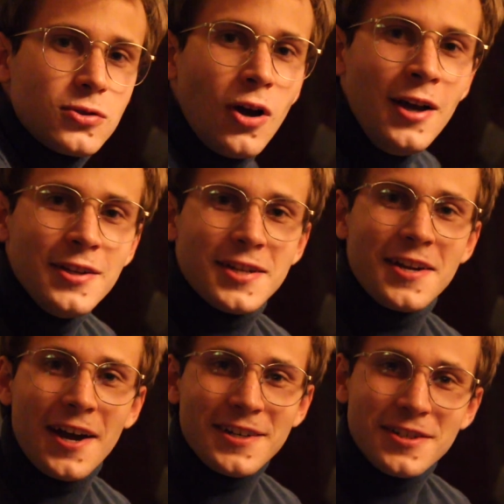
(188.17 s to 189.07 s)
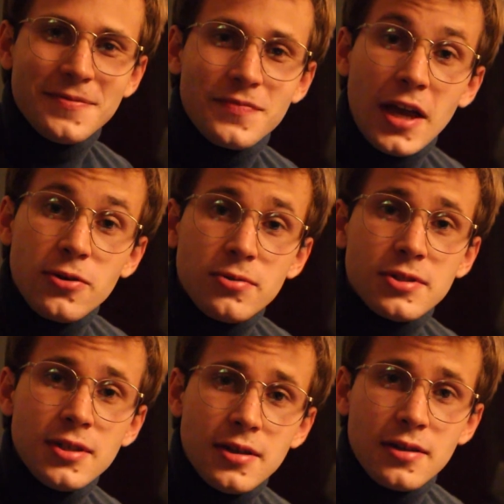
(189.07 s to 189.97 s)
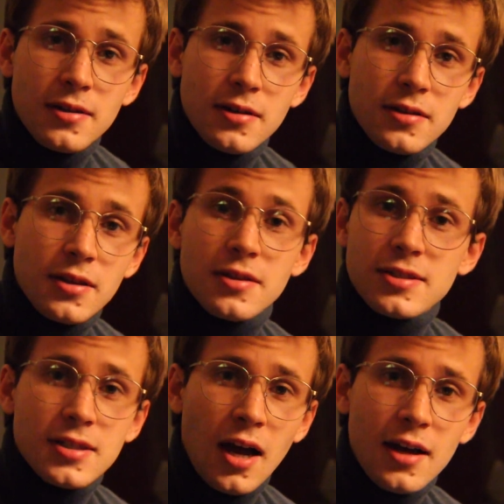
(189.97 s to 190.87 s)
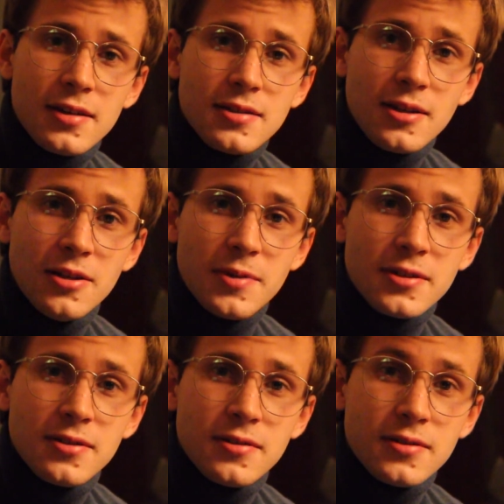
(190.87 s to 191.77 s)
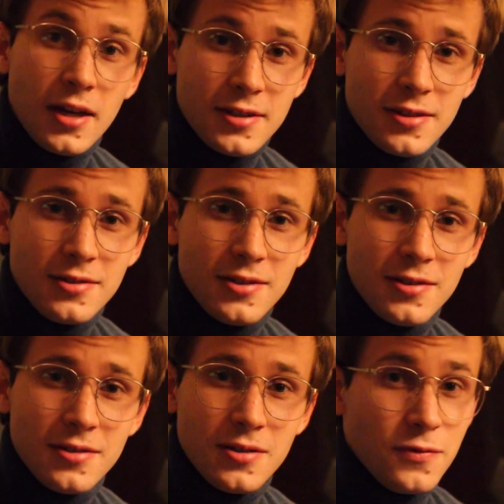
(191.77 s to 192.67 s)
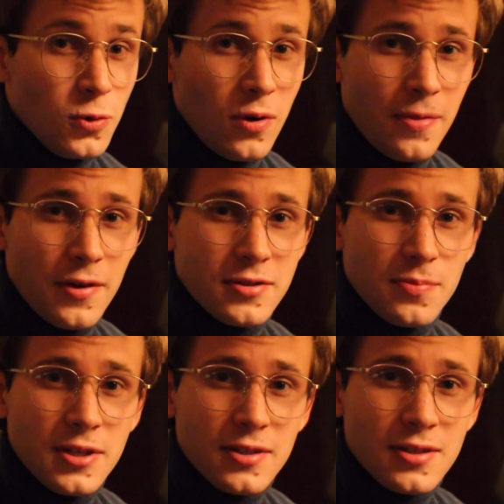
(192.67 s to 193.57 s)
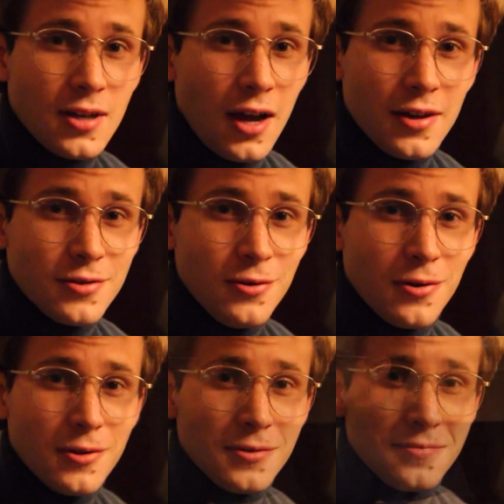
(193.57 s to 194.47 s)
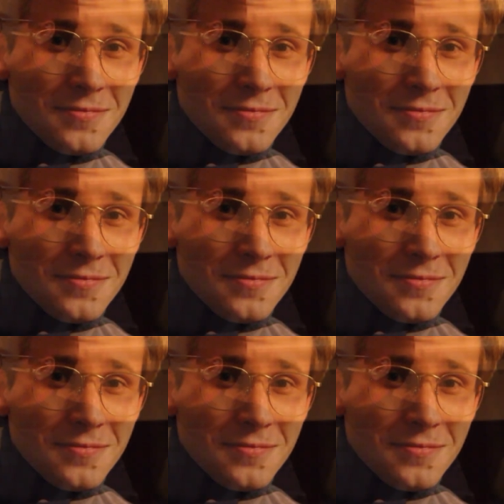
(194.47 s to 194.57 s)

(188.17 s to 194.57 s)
Try it tonight, and you'll see that the sky is the limit. That is, if you want there to be a sky at all.